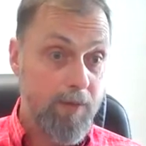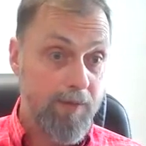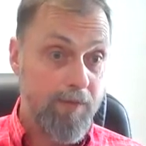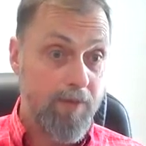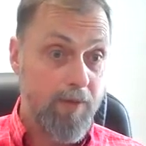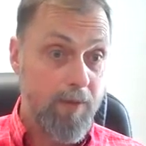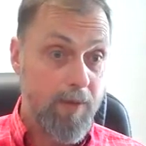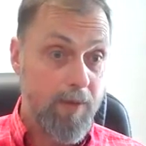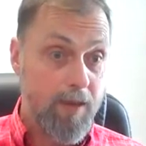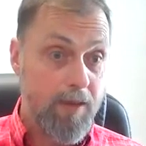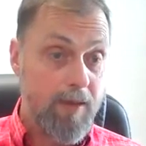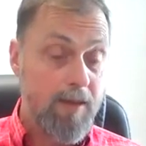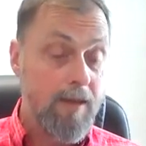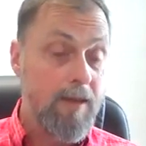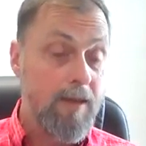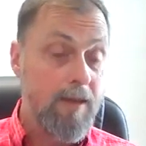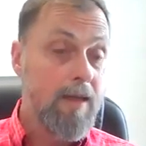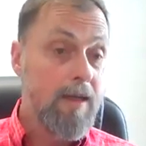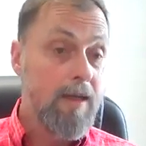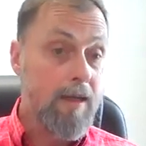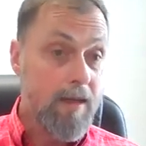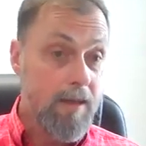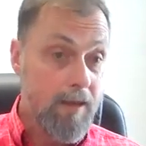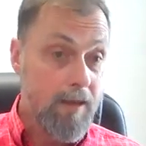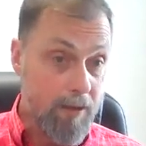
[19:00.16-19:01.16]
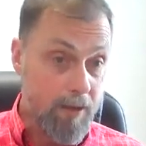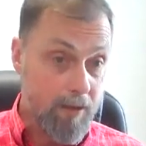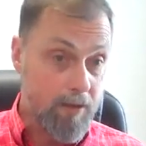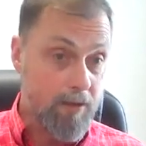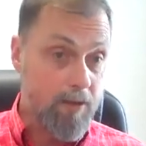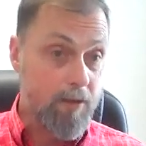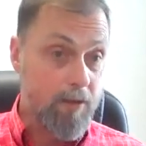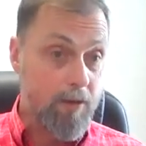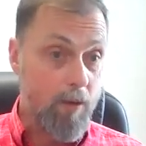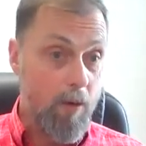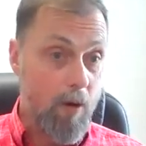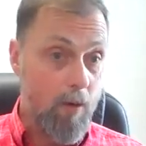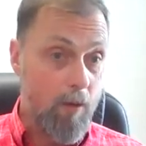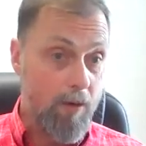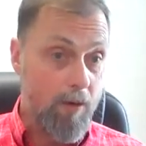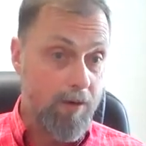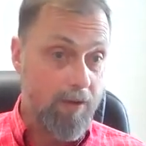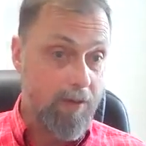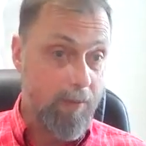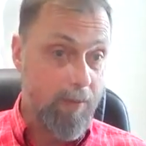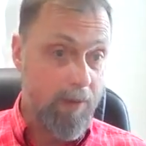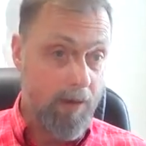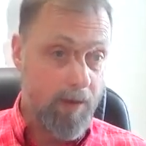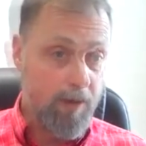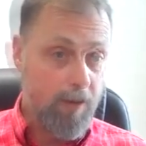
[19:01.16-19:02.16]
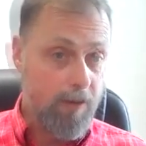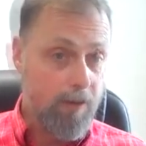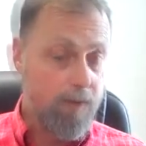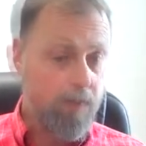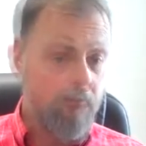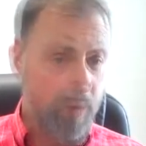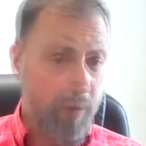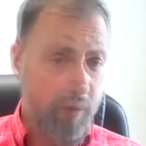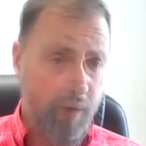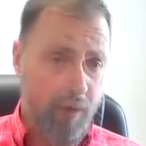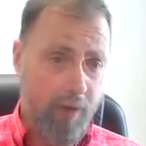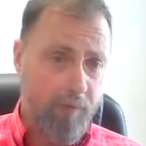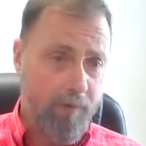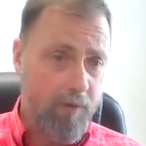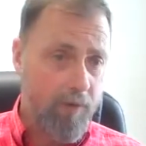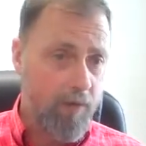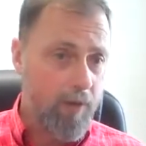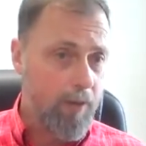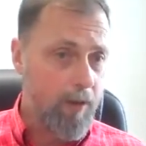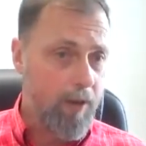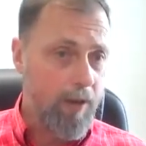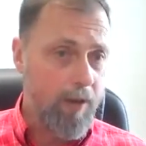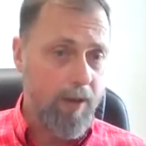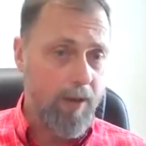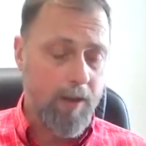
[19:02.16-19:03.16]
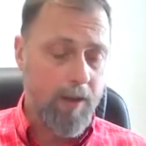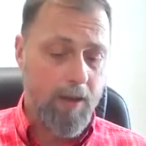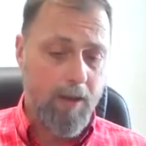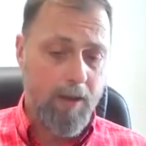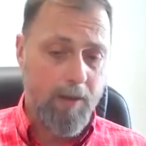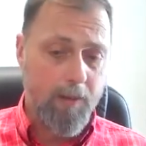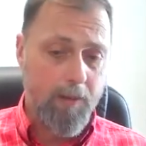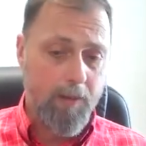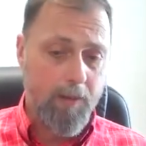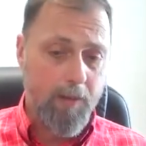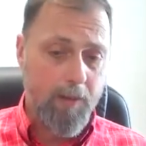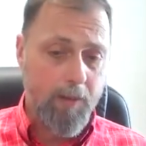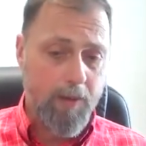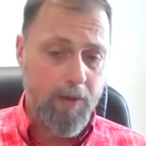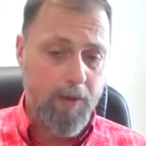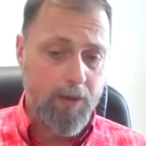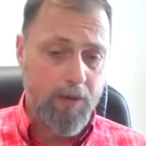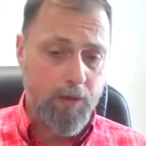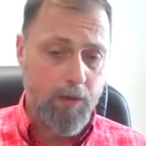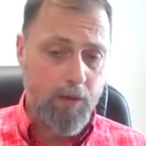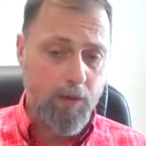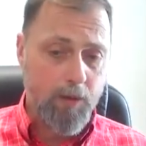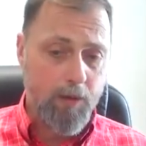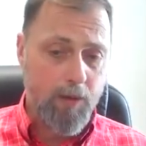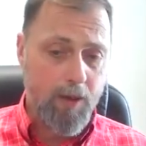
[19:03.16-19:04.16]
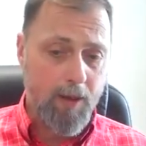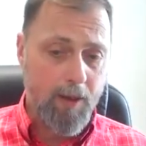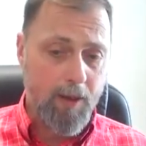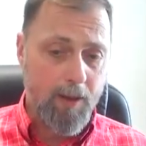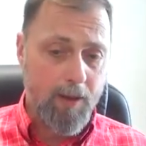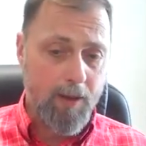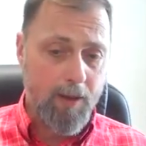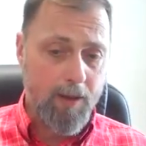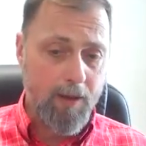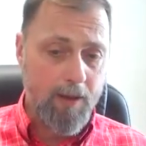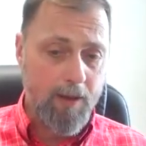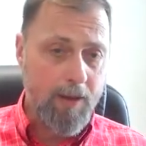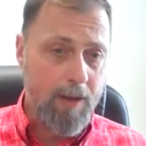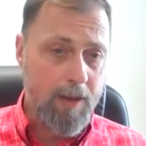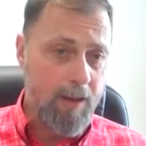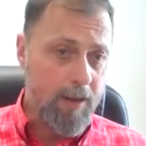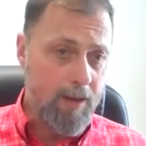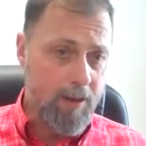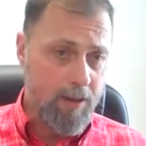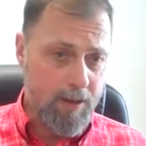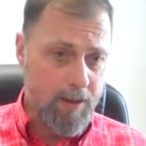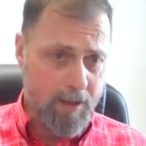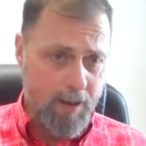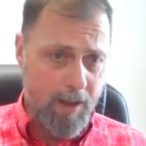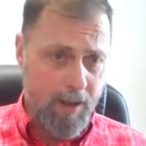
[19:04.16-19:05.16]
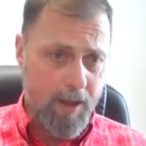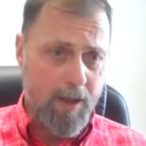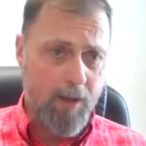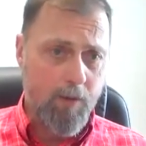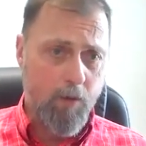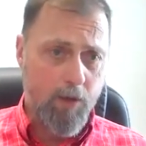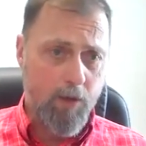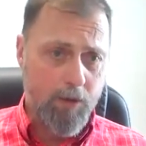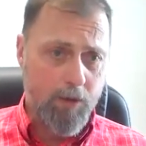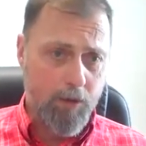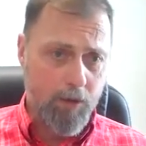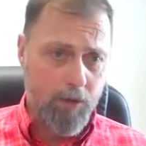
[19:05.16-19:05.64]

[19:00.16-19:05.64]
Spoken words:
for me, this is who I want it. If you want to, you don't have to do it, but you can state what